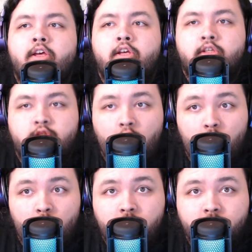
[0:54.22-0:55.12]

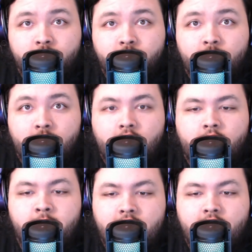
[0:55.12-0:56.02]
So,
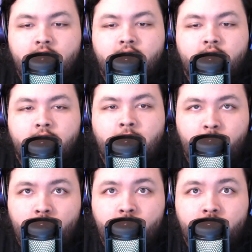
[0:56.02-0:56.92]
me, my
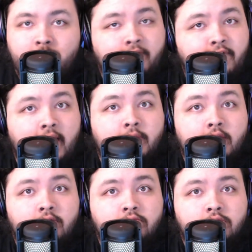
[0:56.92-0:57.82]
brother, my
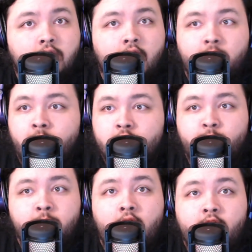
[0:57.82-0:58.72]
family, a bunch of
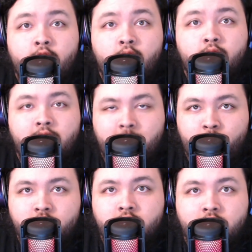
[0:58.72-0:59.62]
people I knew, like
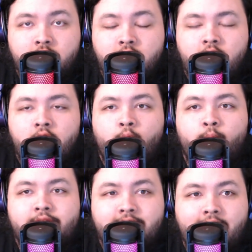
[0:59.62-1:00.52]
personally, we
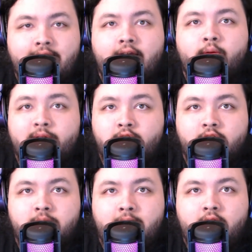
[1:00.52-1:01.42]
sat down, we talked
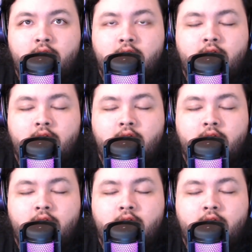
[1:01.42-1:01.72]
about